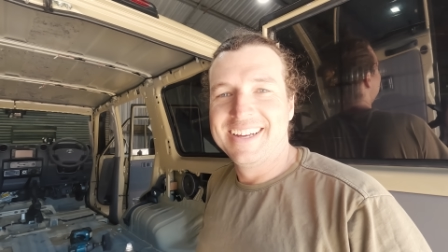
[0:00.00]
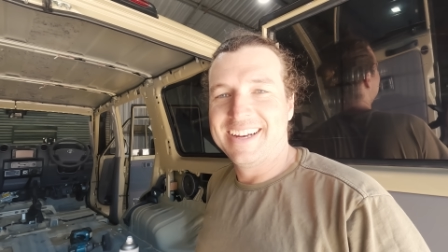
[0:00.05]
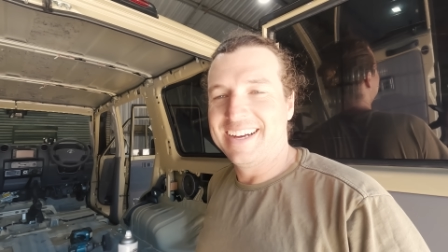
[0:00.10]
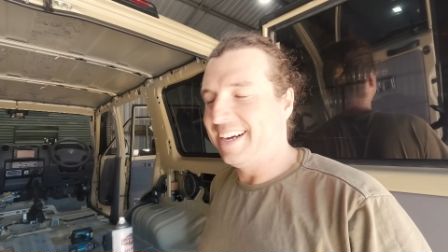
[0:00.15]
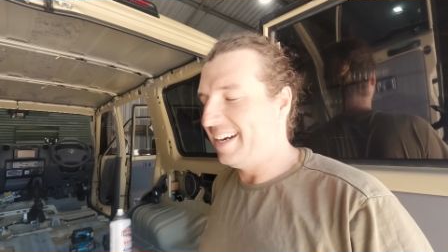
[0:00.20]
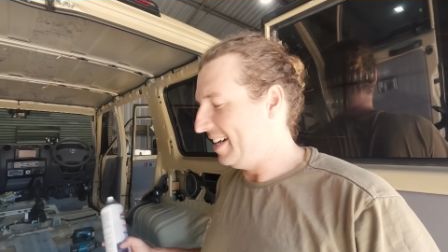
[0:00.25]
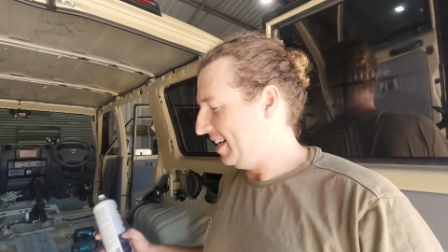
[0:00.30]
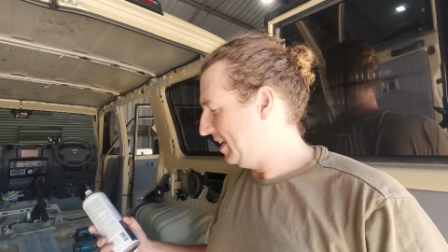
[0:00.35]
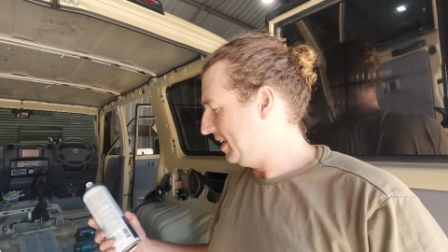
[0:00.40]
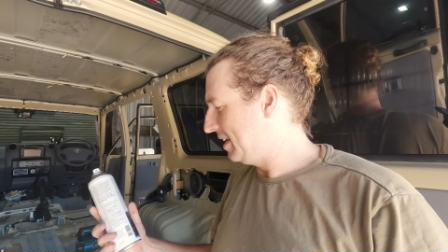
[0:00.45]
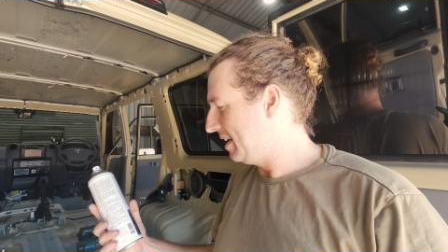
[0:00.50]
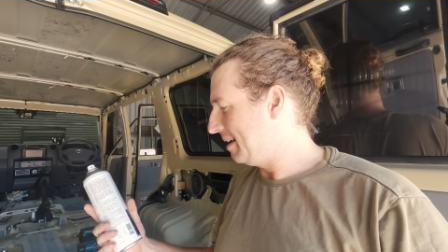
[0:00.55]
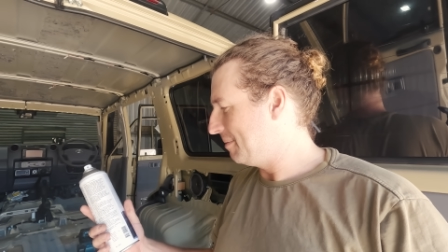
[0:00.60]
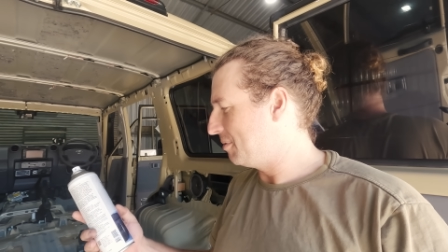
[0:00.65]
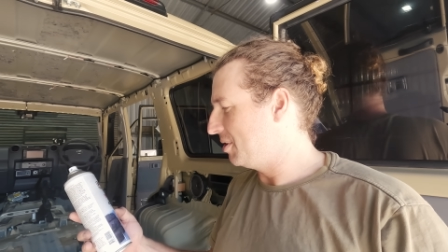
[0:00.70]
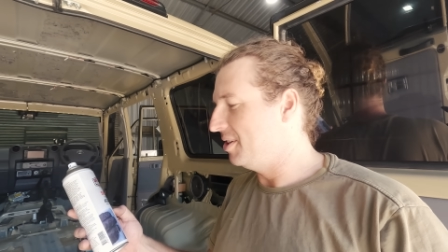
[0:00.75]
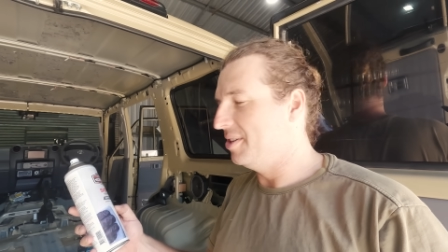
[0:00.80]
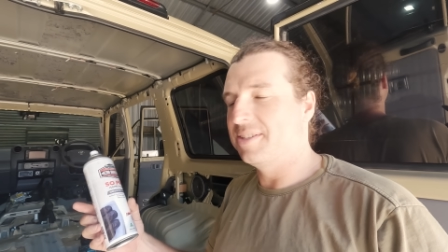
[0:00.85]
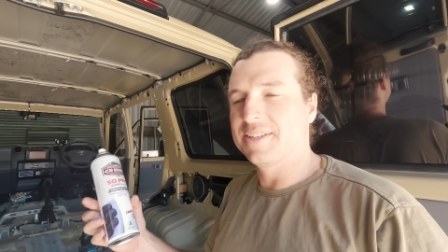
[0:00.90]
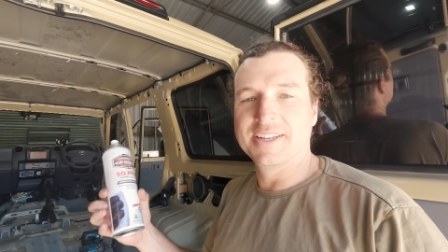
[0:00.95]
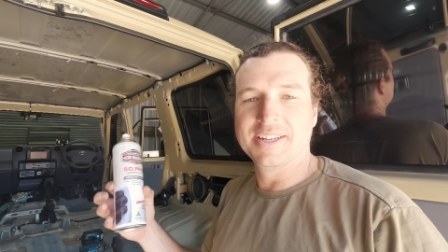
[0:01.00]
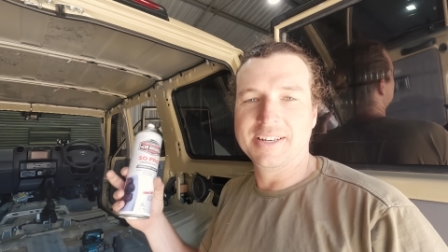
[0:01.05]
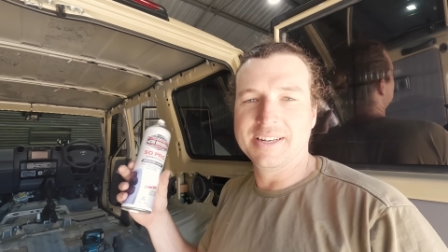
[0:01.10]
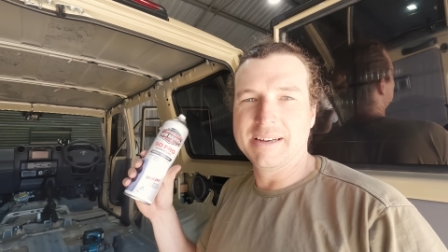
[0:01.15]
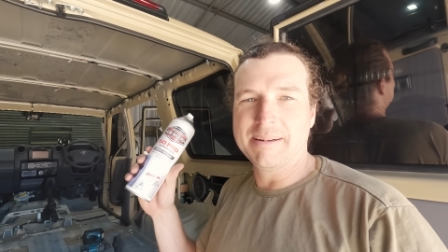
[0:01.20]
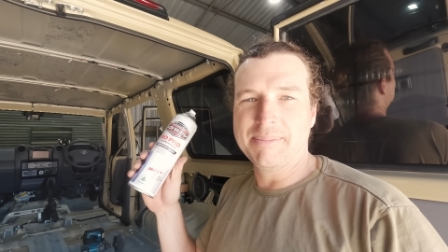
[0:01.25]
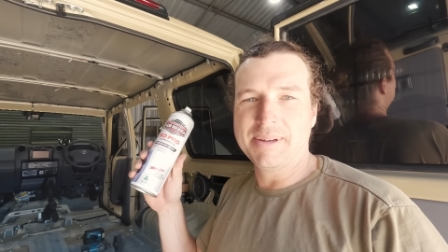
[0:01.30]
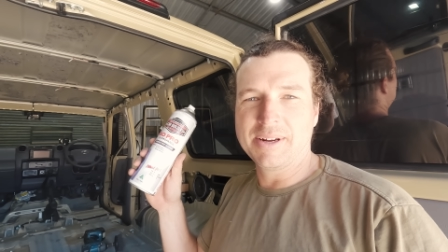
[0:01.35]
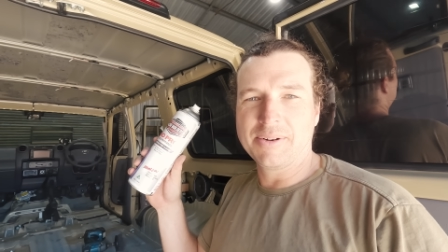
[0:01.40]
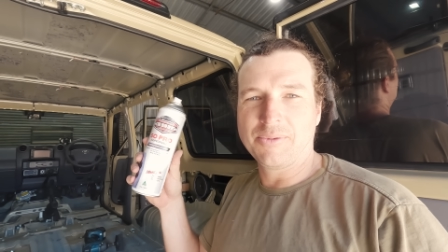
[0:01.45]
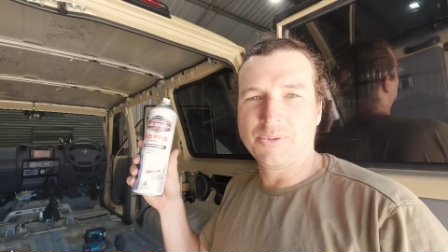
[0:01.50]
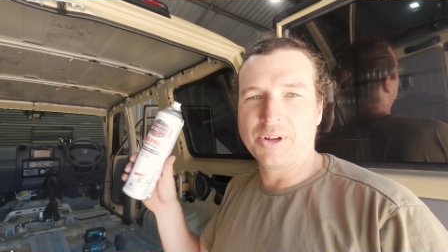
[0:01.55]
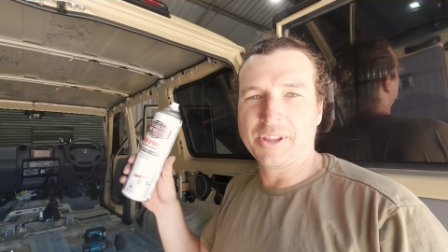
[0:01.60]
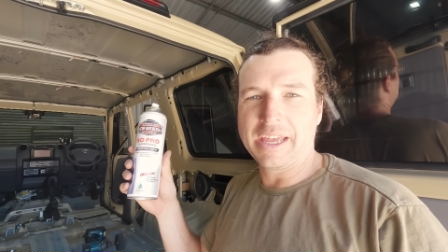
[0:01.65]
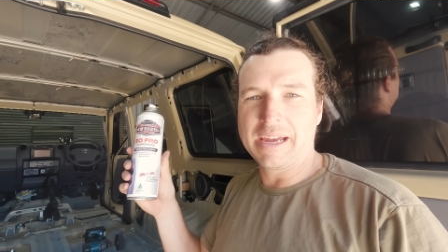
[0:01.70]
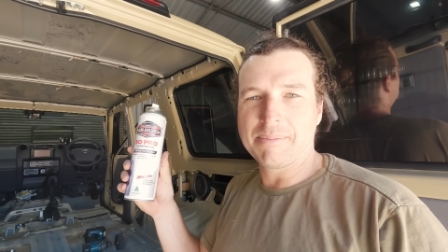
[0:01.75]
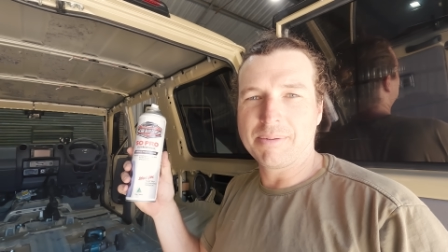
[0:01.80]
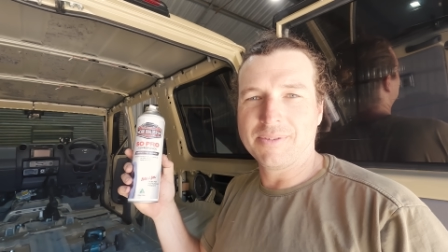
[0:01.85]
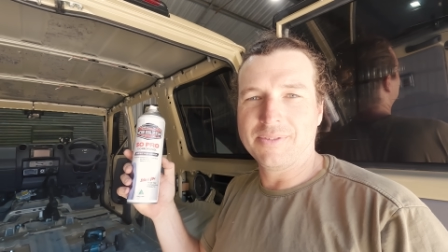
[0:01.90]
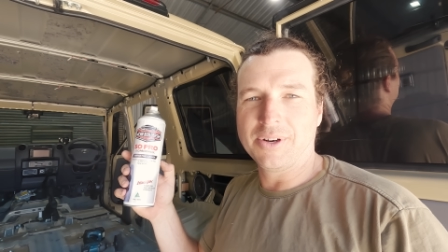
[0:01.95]
I ended up using a bit of what
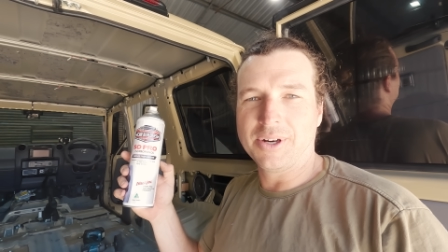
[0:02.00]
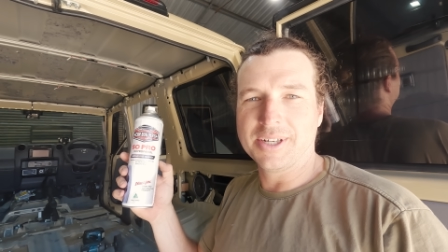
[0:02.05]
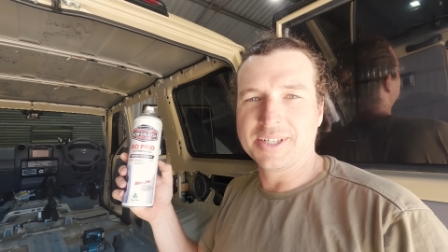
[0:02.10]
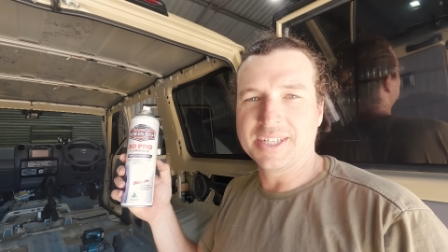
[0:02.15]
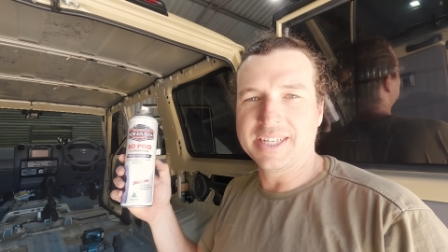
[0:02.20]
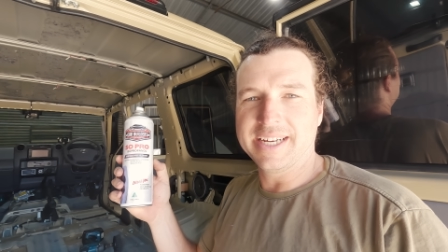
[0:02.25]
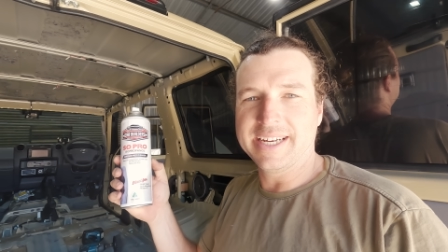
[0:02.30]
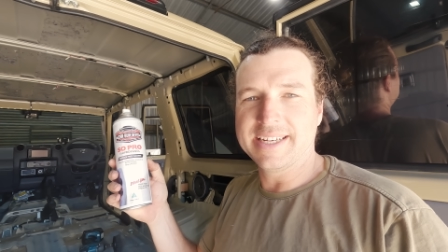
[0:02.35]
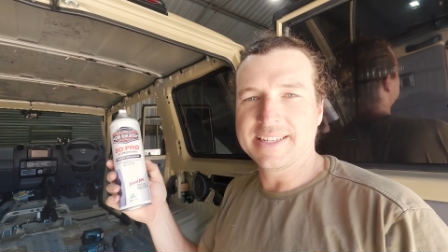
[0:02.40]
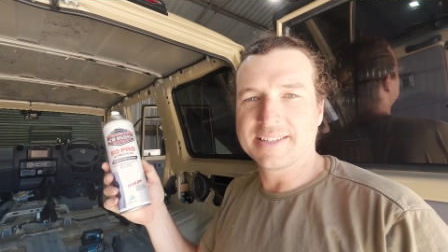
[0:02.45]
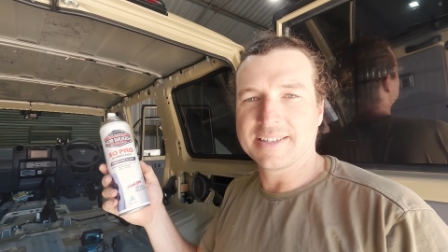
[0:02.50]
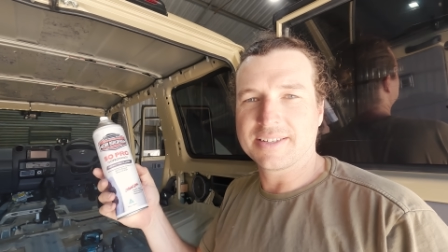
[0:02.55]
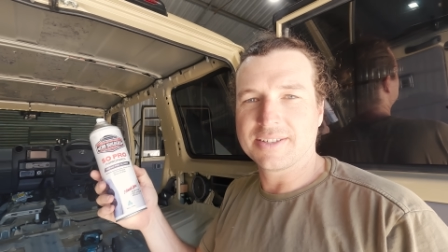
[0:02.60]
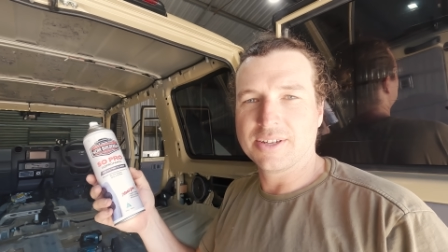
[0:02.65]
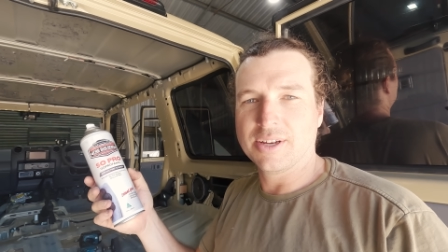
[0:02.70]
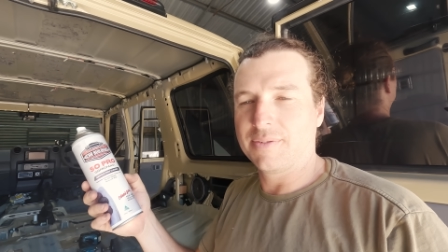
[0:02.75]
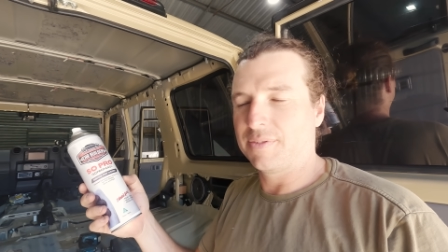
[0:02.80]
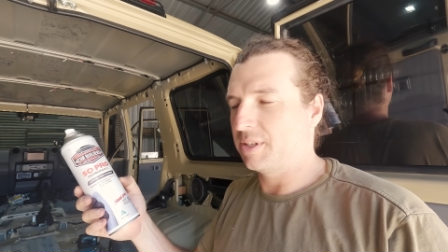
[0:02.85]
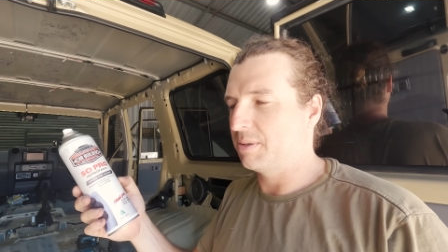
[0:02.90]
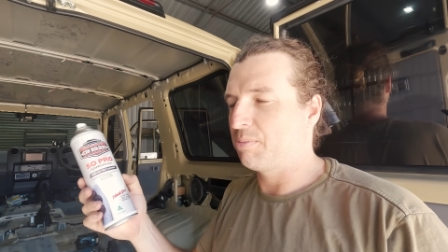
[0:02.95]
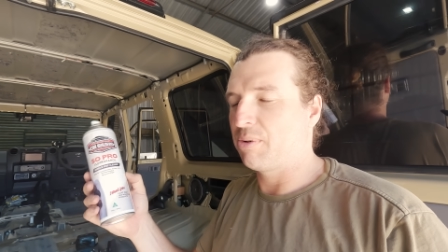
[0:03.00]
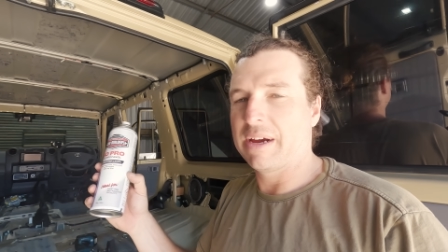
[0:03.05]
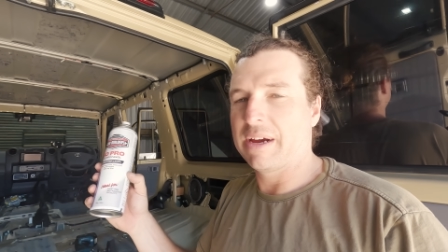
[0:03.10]
they provide you as a surface